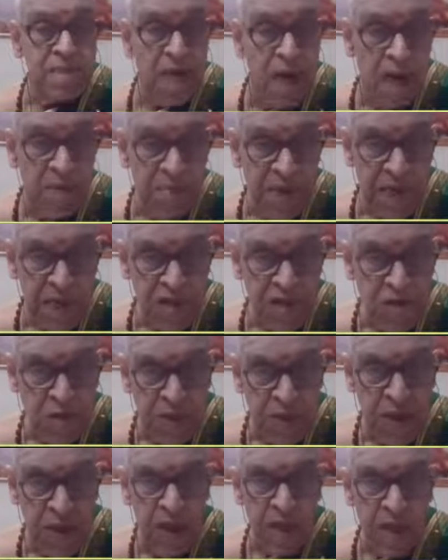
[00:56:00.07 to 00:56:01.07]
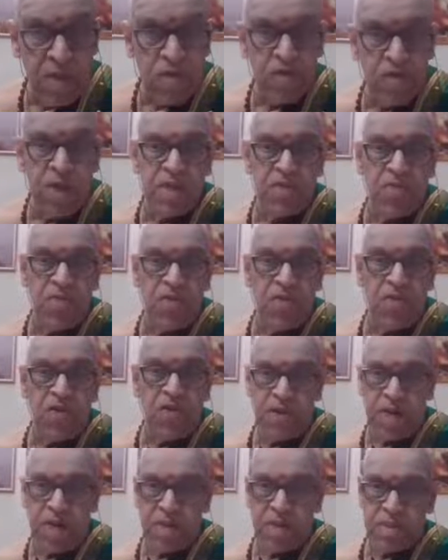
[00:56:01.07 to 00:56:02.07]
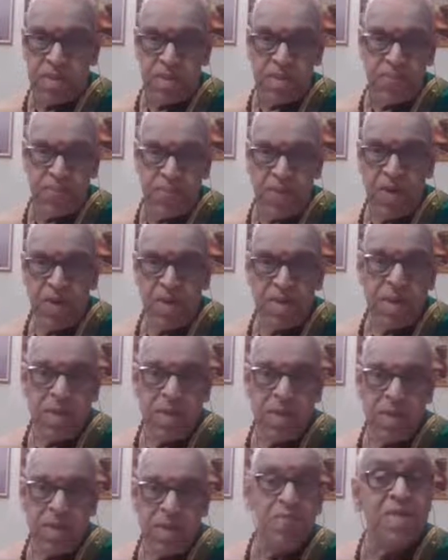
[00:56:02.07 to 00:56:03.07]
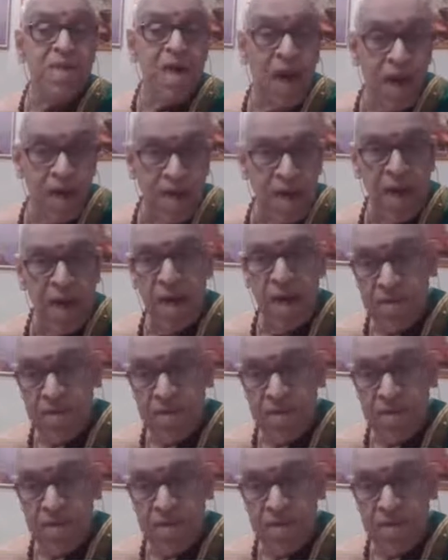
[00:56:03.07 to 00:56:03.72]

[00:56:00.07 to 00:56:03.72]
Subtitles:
Kameshwara to the devotee. That means Jnana